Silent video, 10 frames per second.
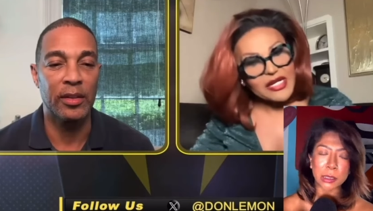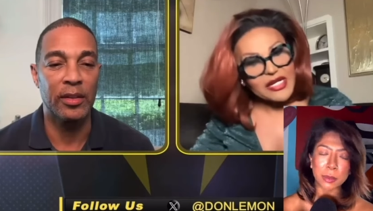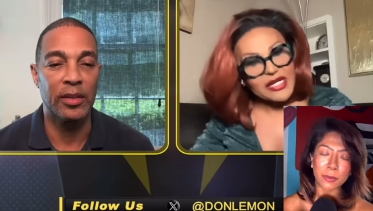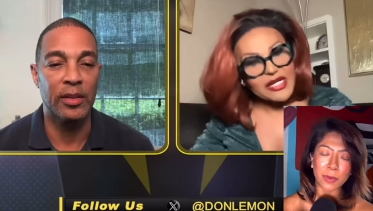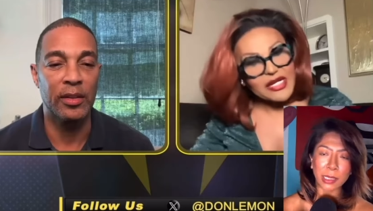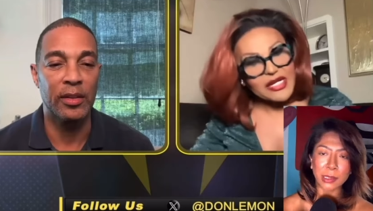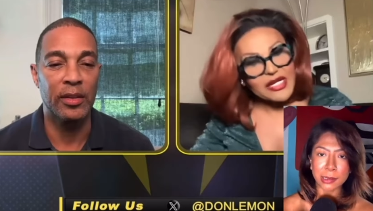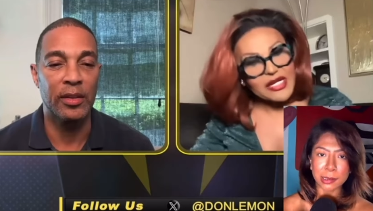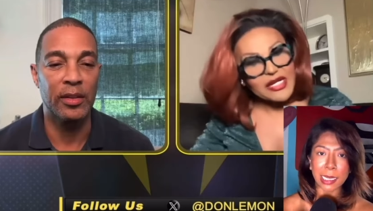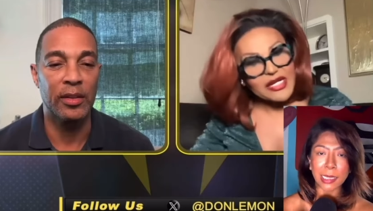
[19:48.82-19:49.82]
Speaker 1: to provide
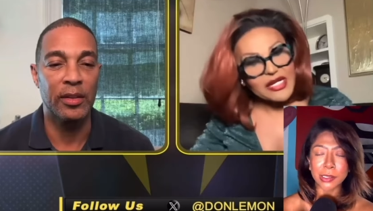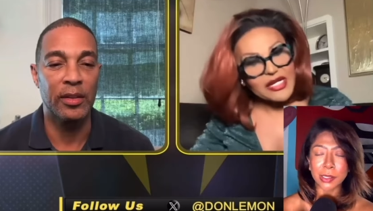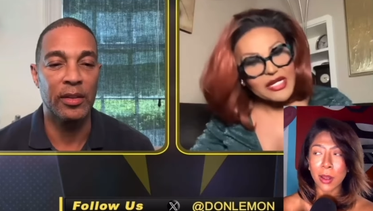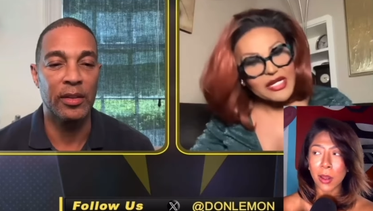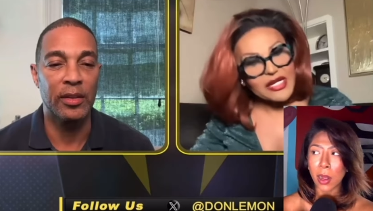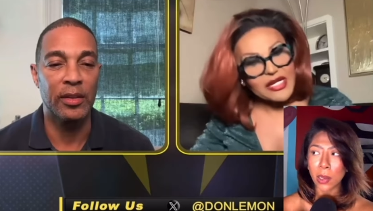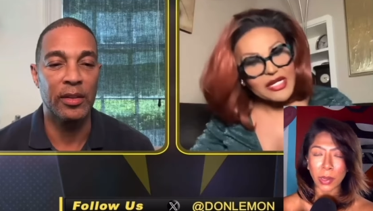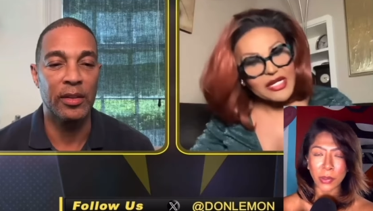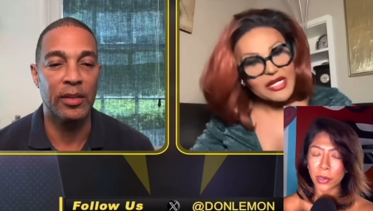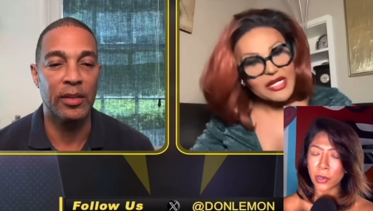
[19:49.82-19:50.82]
consent on
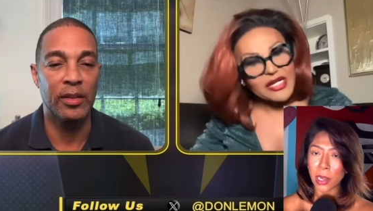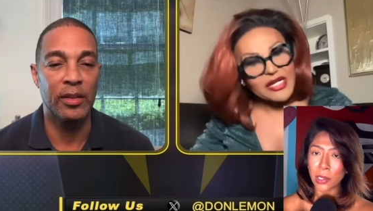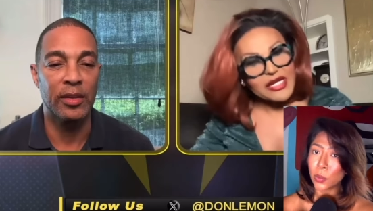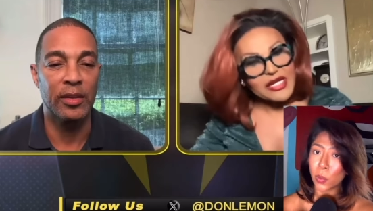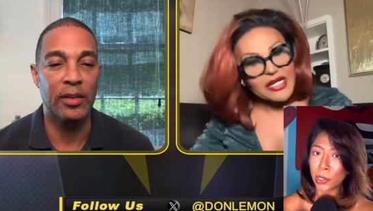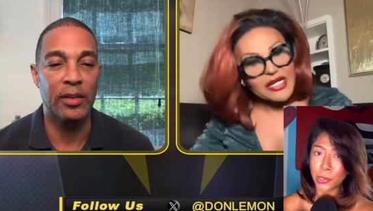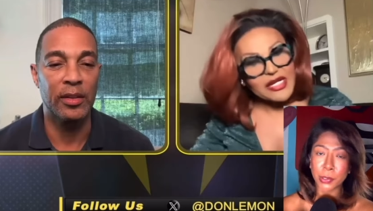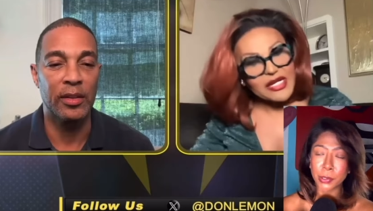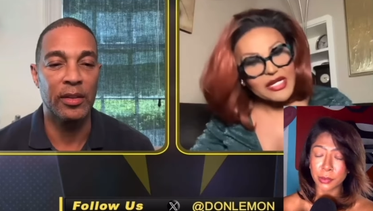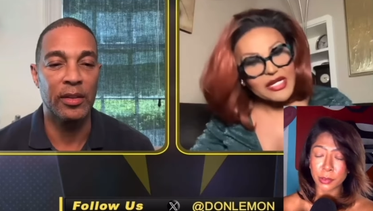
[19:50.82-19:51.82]
whether or not you want
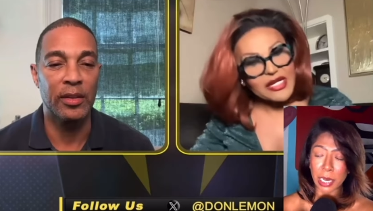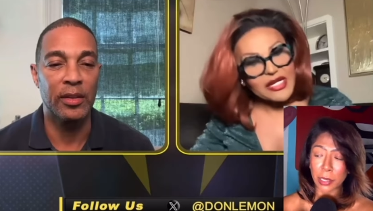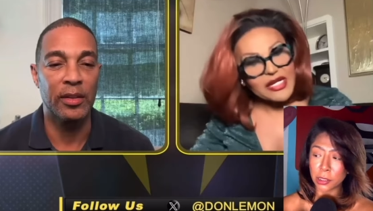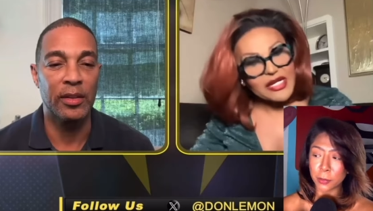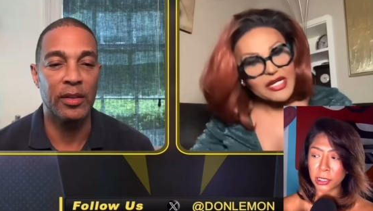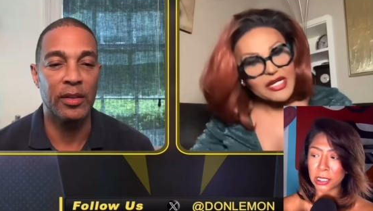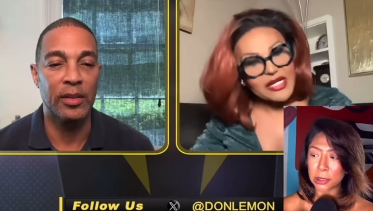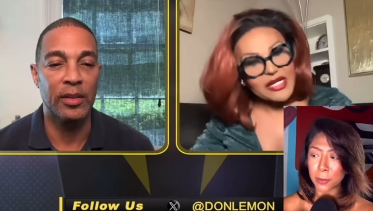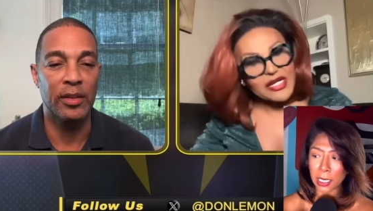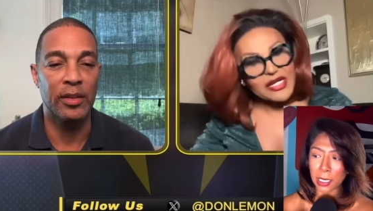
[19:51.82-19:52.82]
your child to
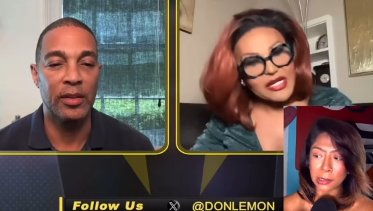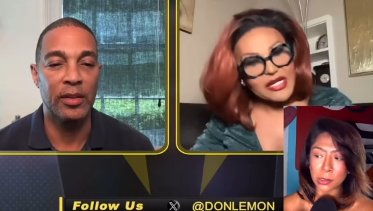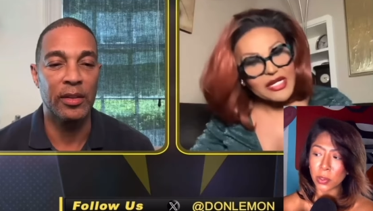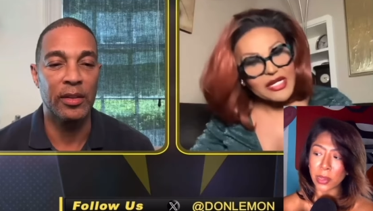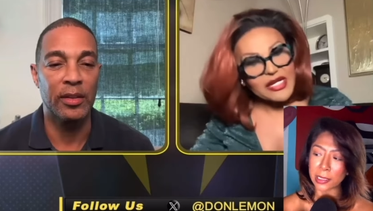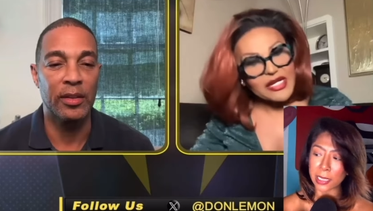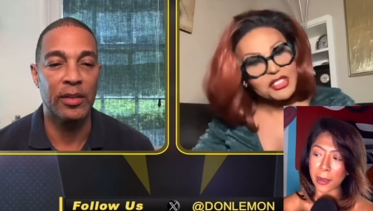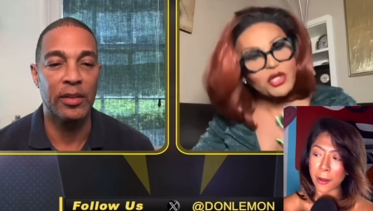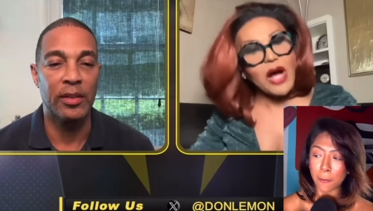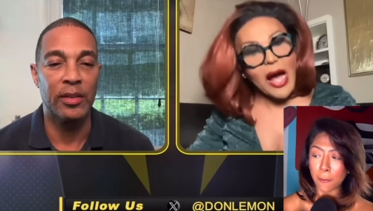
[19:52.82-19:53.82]
participate in school that day
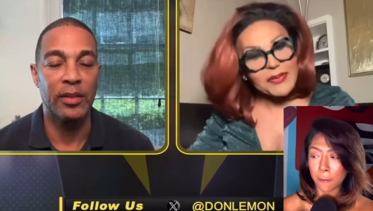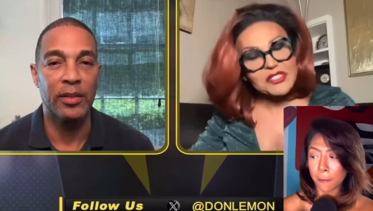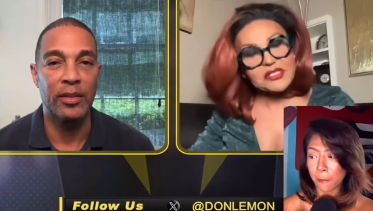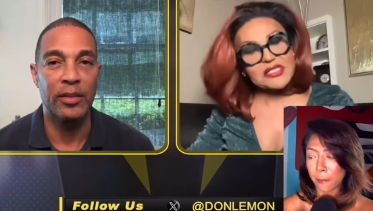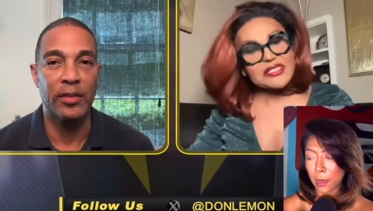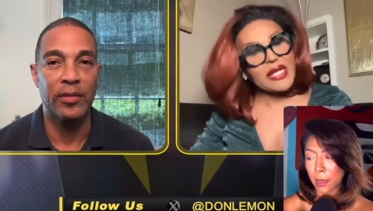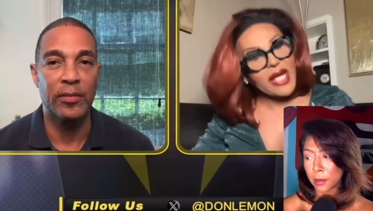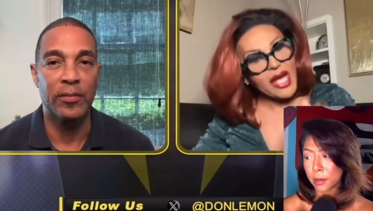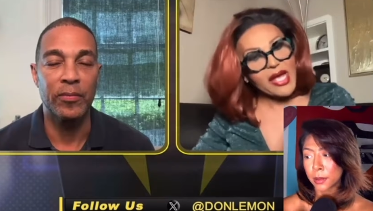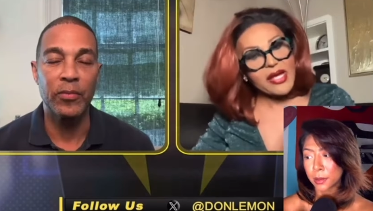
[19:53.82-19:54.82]
your
Speaker 2: option to say
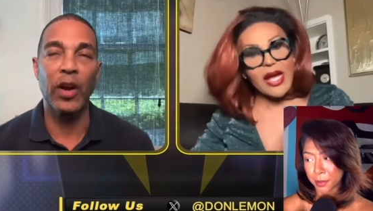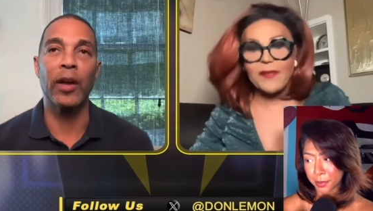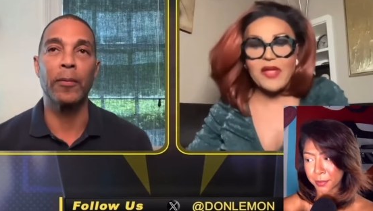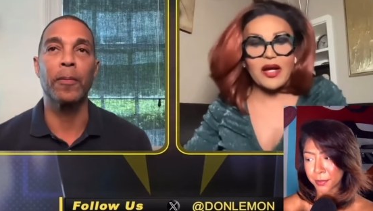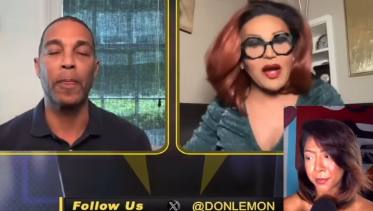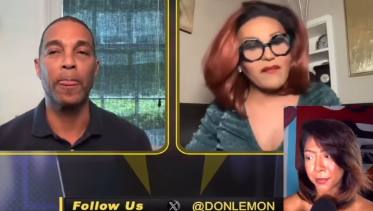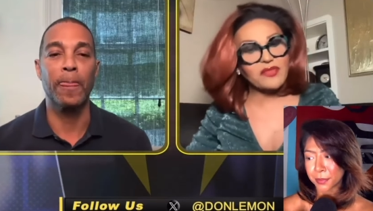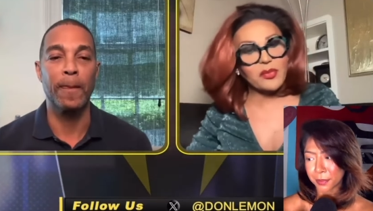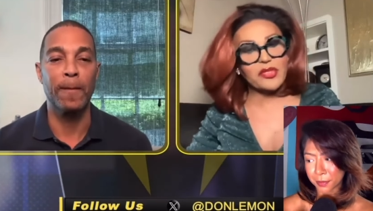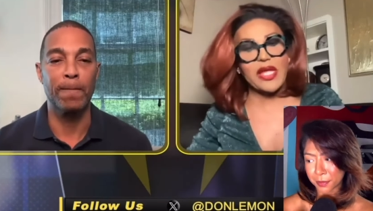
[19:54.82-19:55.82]
hey i'm not
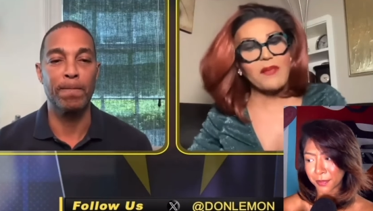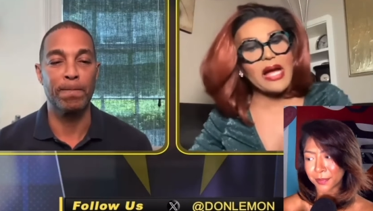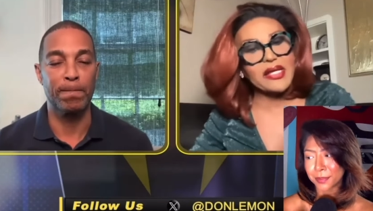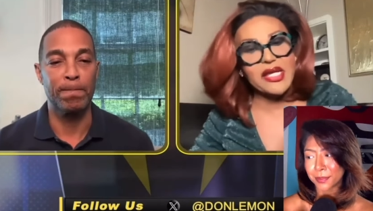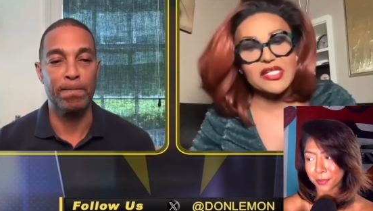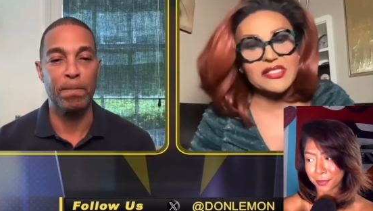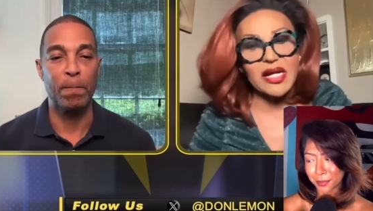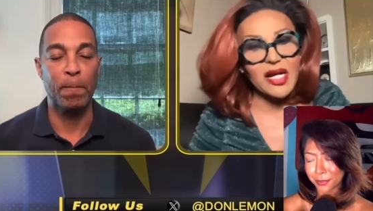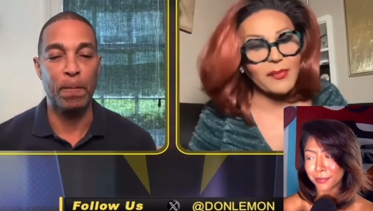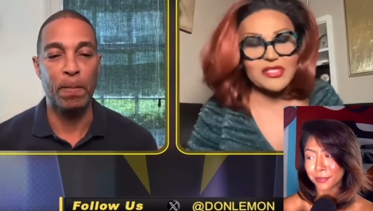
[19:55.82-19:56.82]
comfortable with that my kid is mm-hmm.
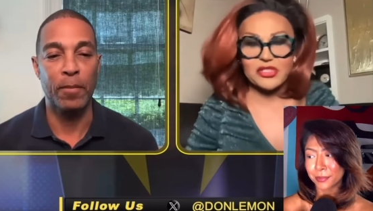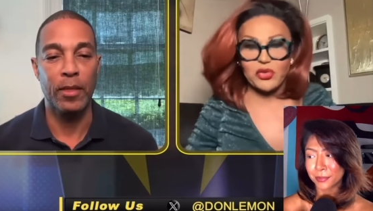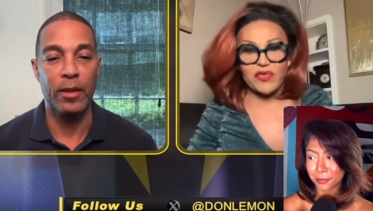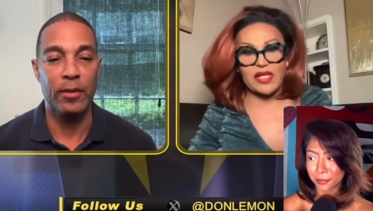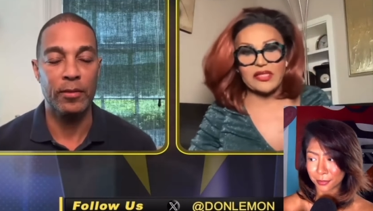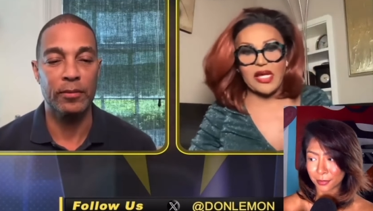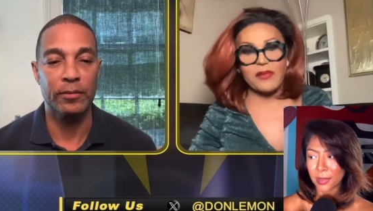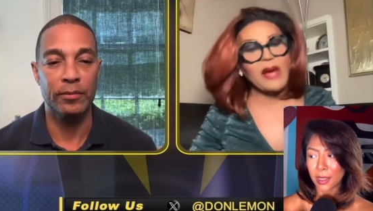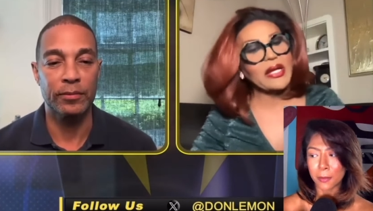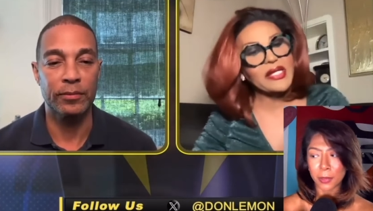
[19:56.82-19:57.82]
not coming to school that day
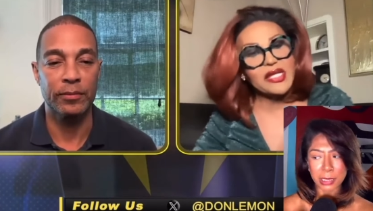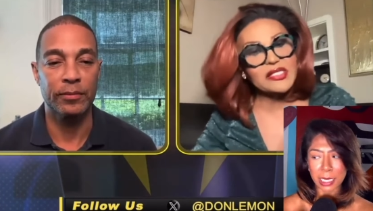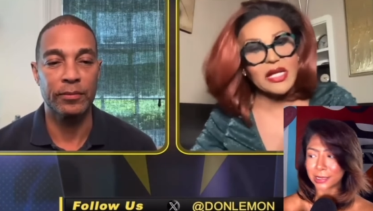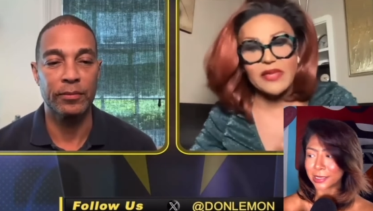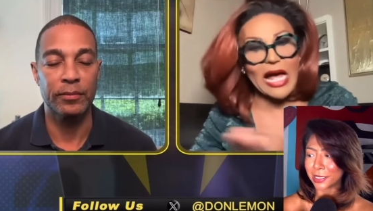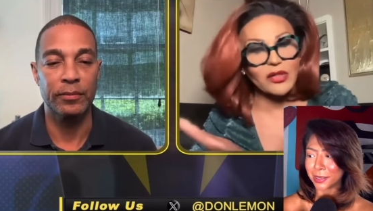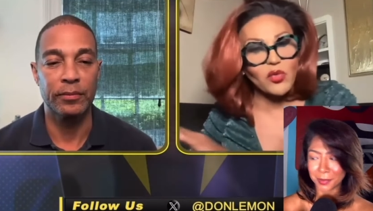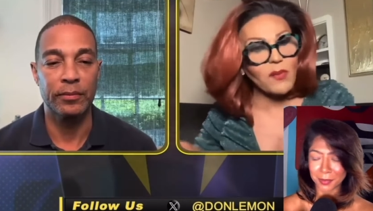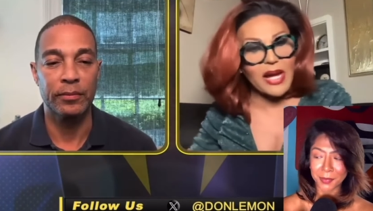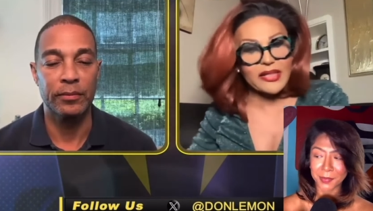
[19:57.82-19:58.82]
my kid i don't
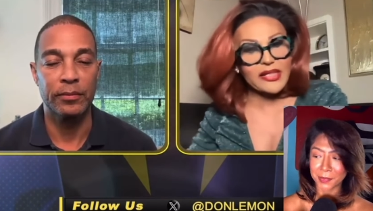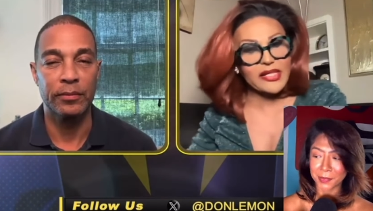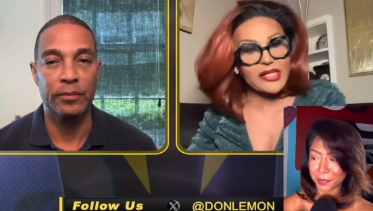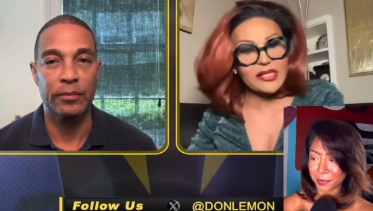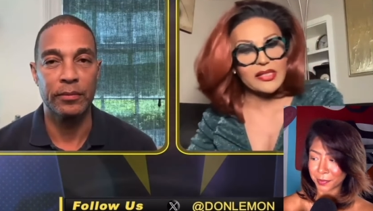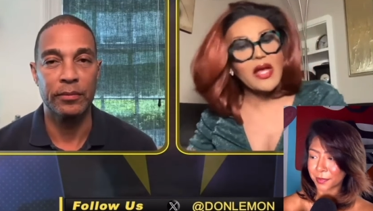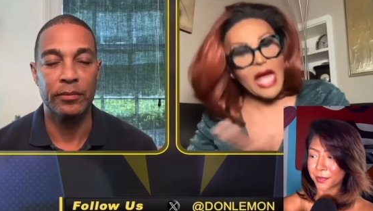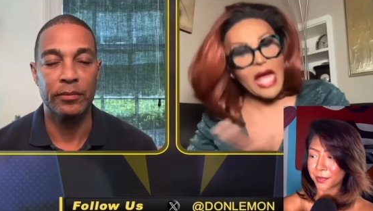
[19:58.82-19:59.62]
want my kid and